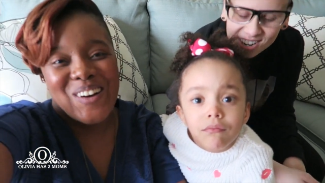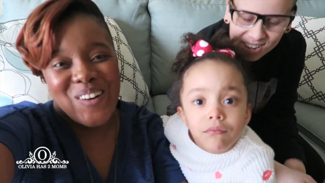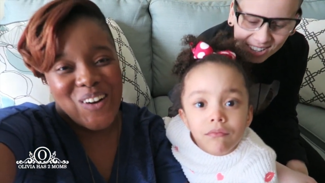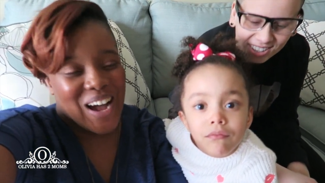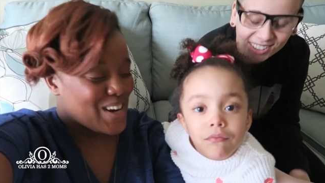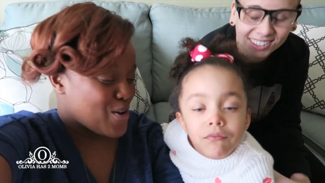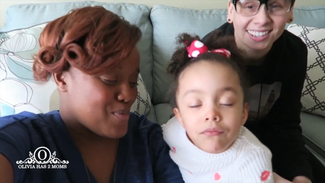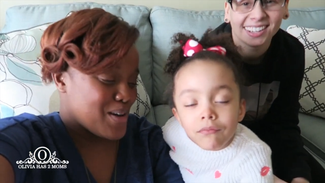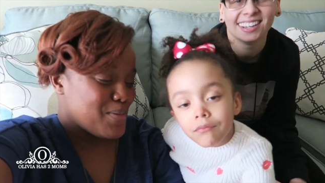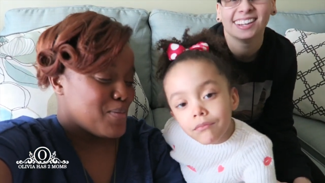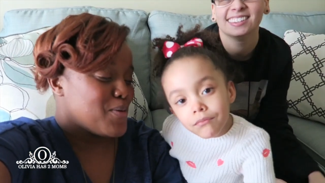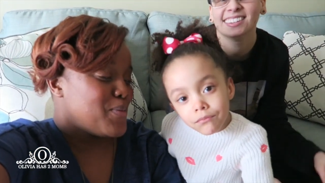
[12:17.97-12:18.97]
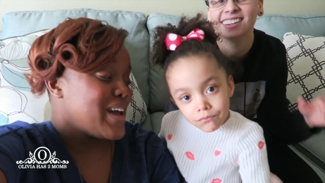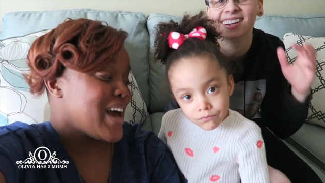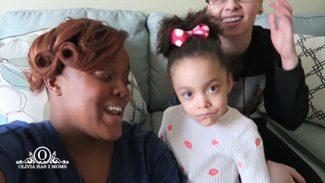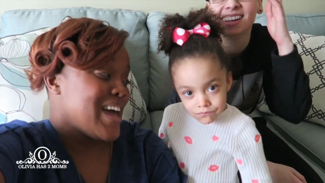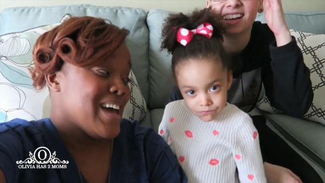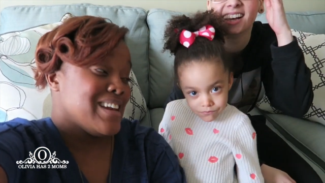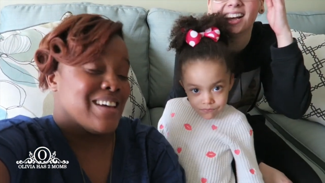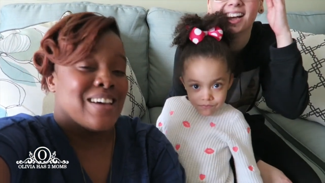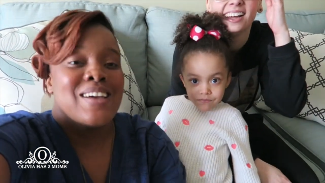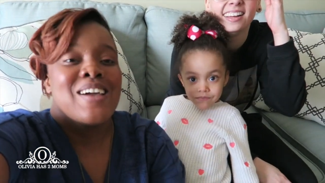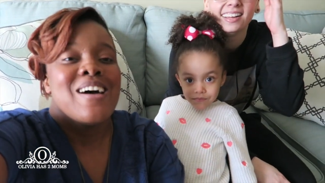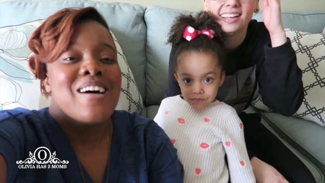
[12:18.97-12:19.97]
Speaker 1: like know. I know, baby, but we got to end it.
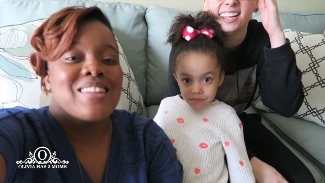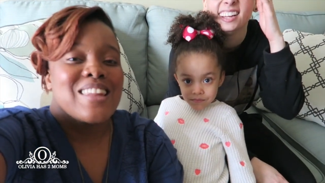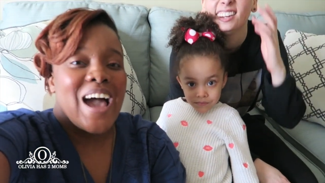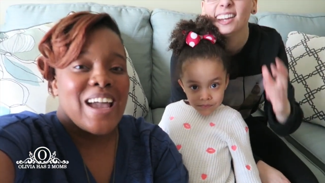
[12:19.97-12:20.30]
Like,